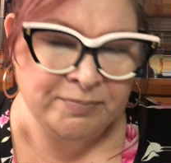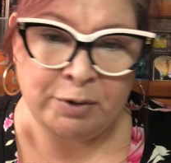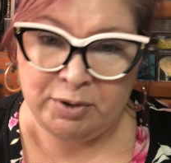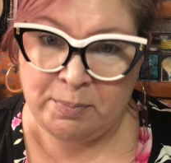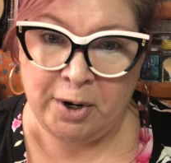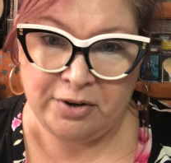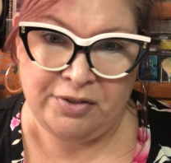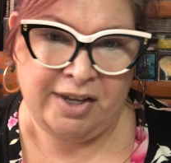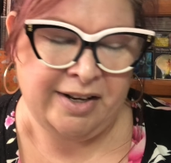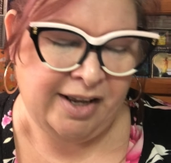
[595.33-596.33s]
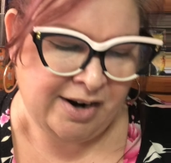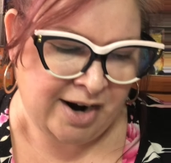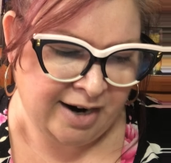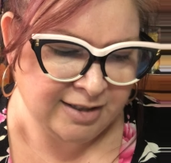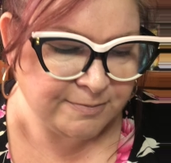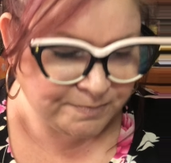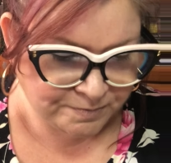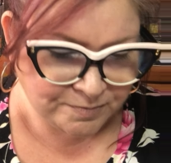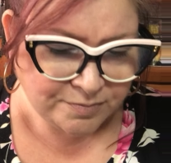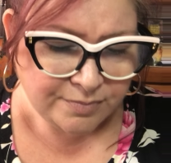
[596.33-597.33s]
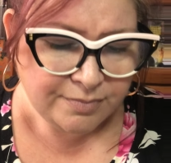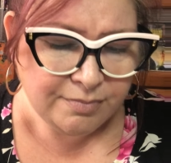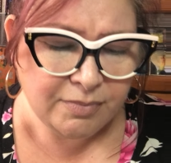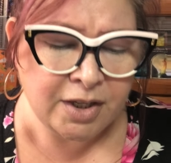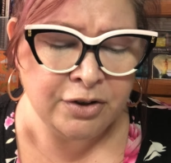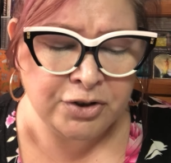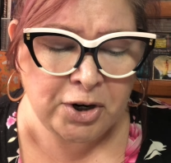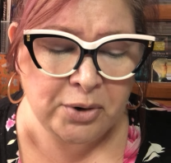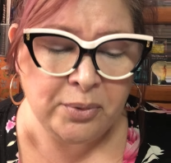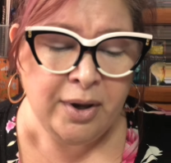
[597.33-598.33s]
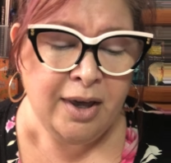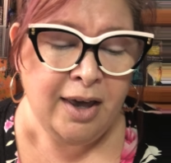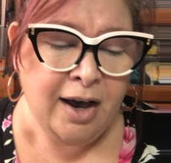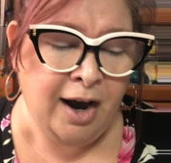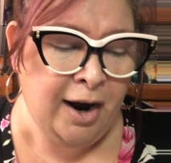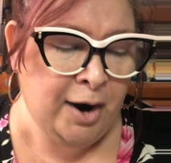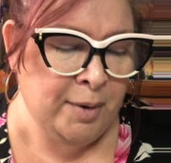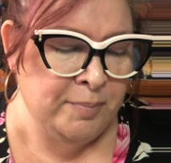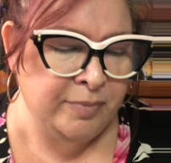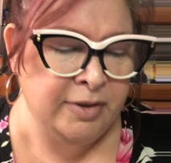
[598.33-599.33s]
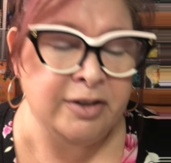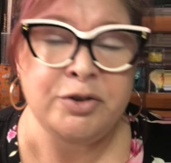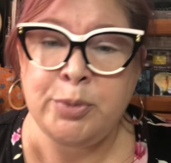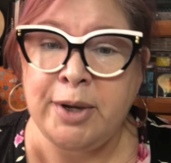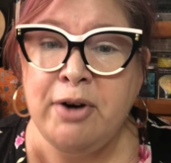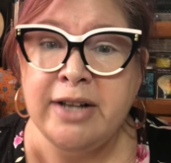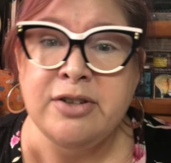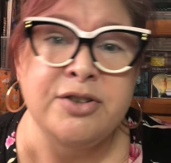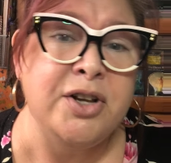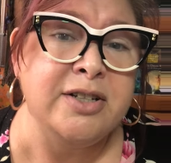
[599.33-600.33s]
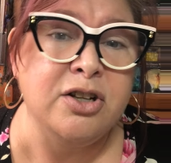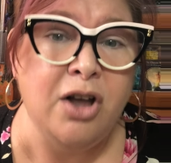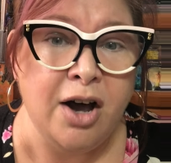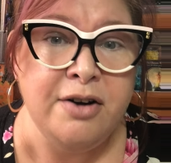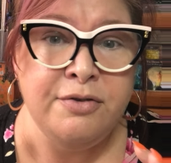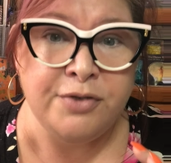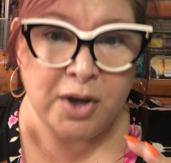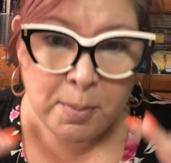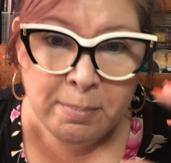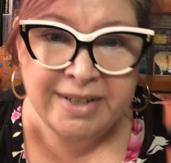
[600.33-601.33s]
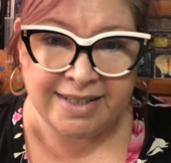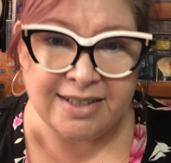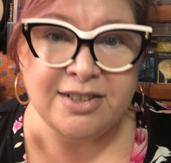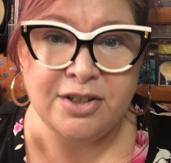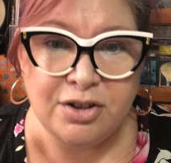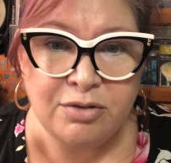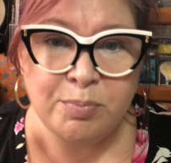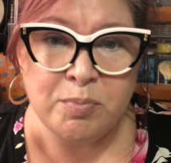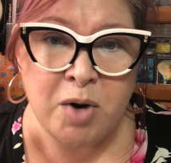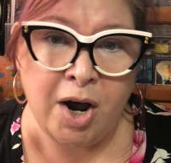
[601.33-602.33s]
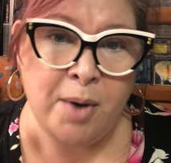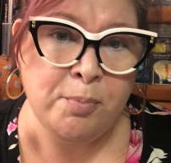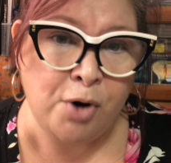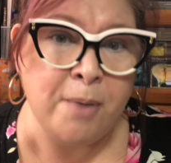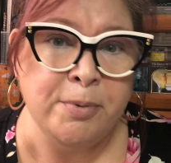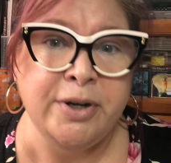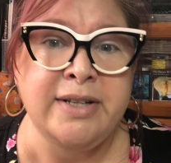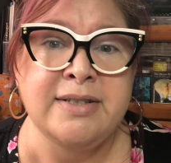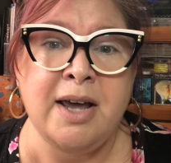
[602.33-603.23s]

it was part of the Indian Act. So, um, sweetgrass also has a lot of medicinal uh, properties